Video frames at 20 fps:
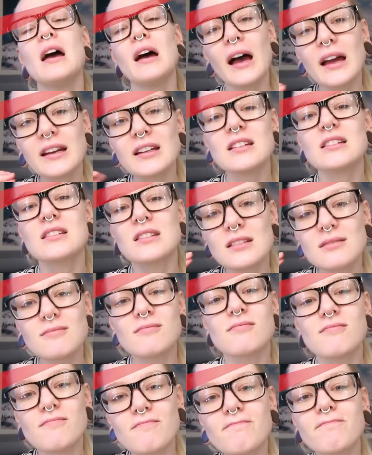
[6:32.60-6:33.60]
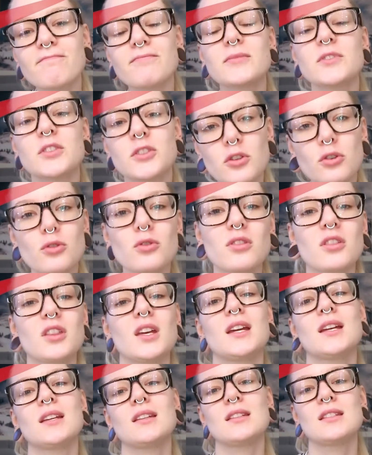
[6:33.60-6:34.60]
I just do
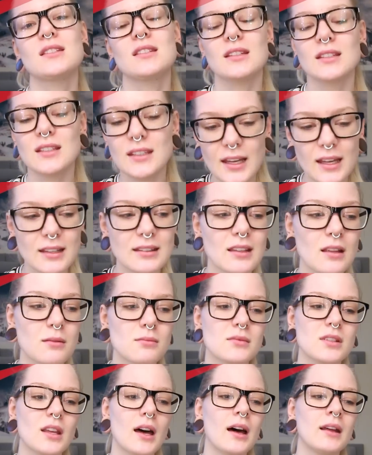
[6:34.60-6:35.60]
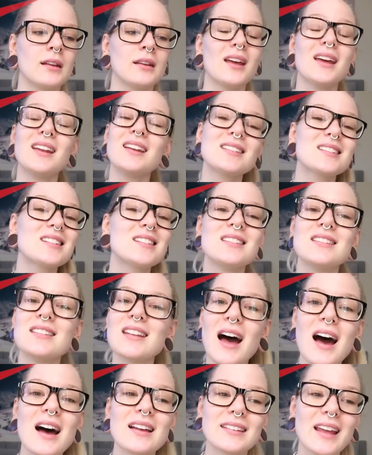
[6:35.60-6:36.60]
things, get them done, and it's
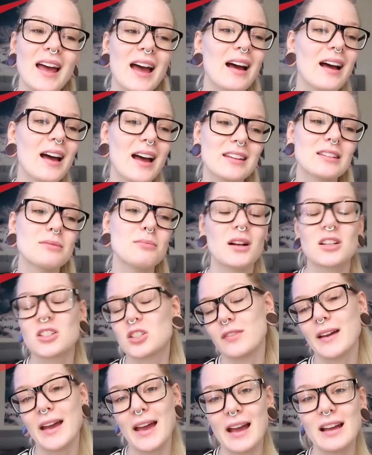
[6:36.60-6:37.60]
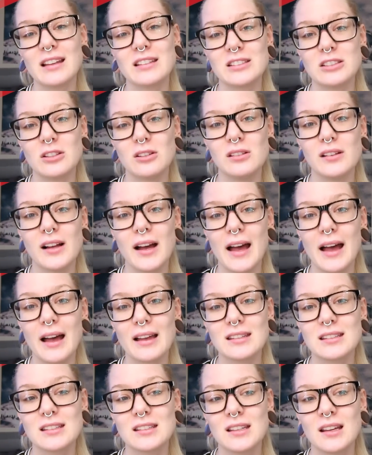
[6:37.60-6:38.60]
not as much of a hassle
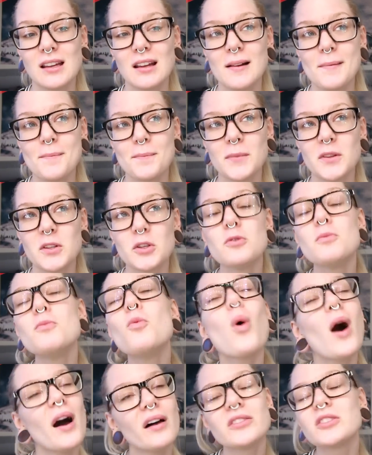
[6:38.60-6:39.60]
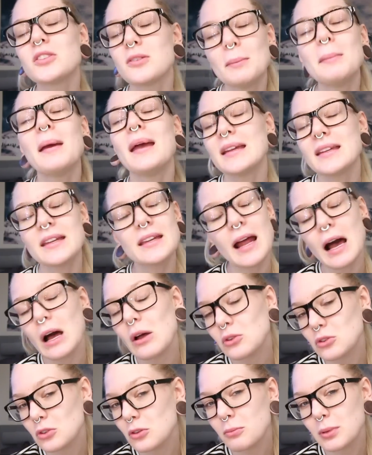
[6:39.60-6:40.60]
as you want to make it
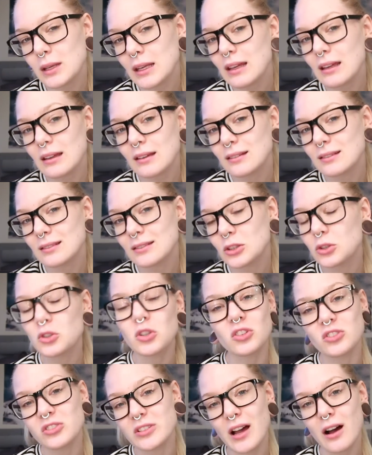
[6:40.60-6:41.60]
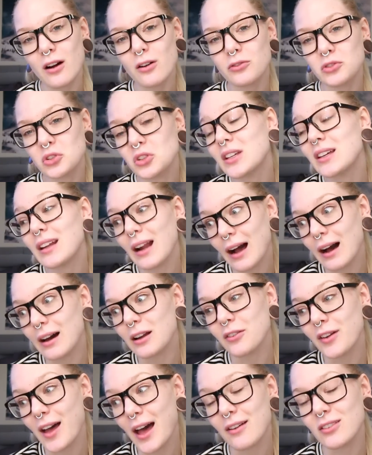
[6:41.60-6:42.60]
out to be to yourself, to get
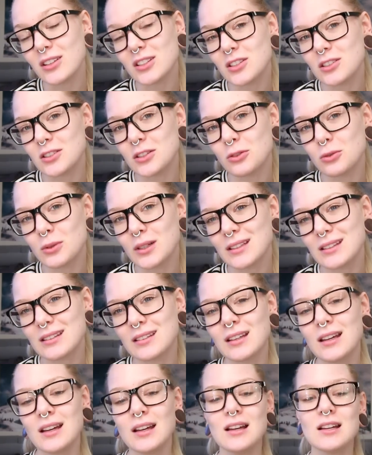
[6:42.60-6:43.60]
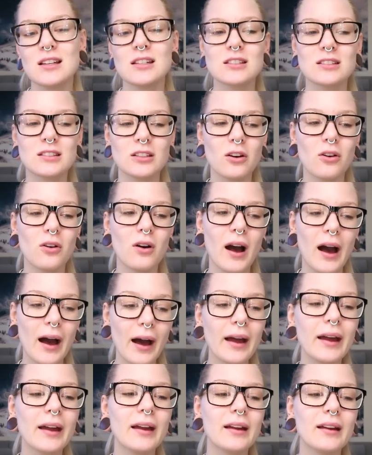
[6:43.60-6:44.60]
out of having to do it. So
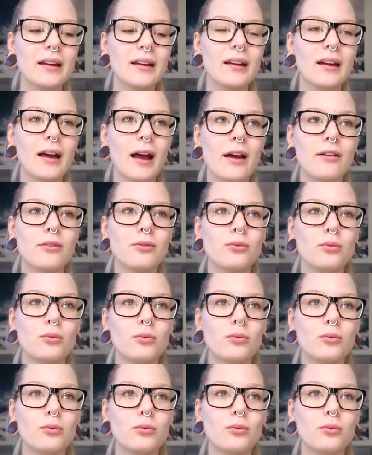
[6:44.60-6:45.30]
I have...